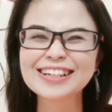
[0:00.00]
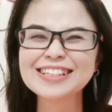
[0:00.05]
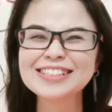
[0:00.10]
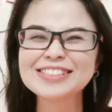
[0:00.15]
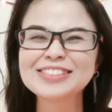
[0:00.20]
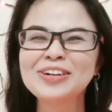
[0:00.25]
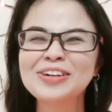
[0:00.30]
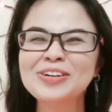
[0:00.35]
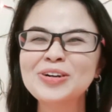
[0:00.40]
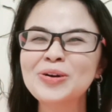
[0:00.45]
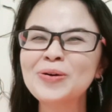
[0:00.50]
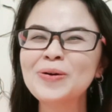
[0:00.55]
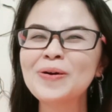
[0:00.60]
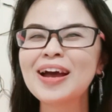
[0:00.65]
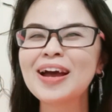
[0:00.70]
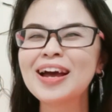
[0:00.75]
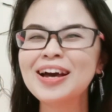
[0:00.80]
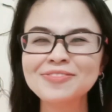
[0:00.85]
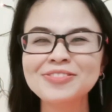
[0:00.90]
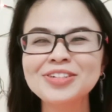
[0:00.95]
okay, so
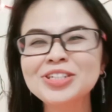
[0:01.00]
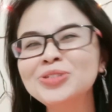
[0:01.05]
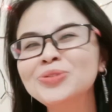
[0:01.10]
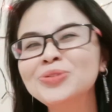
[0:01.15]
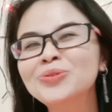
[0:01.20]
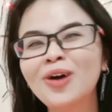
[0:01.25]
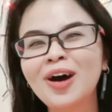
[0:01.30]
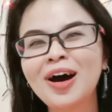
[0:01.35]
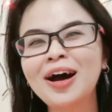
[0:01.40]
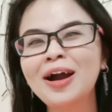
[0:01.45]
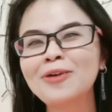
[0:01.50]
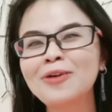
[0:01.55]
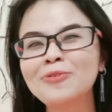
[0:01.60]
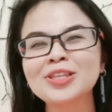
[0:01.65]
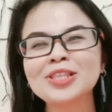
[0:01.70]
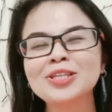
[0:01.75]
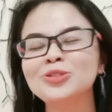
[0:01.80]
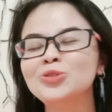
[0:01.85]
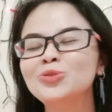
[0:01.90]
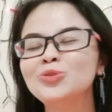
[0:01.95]
whoever you are,
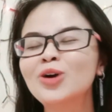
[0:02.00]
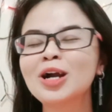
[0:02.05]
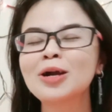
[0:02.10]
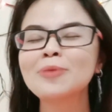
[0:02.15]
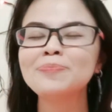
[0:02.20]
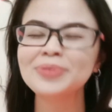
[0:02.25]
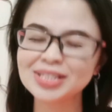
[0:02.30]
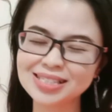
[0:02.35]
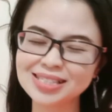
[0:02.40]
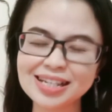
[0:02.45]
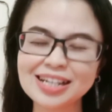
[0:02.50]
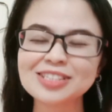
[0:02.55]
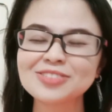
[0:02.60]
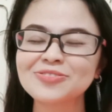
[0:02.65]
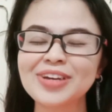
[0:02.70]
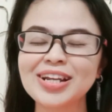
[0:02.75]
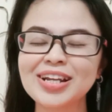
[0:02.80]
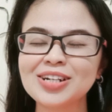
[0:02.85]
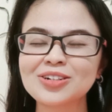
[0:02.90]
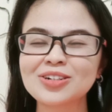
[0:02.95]
whether you are a
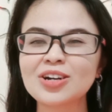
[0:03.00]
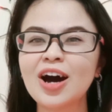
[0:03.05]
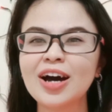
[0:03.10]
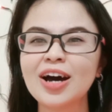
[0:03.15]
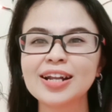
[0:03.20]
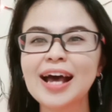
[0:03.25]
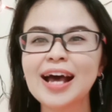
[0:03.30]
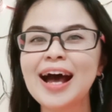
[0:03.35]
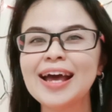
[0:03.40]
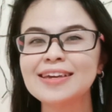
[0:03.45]
BTS fan or not,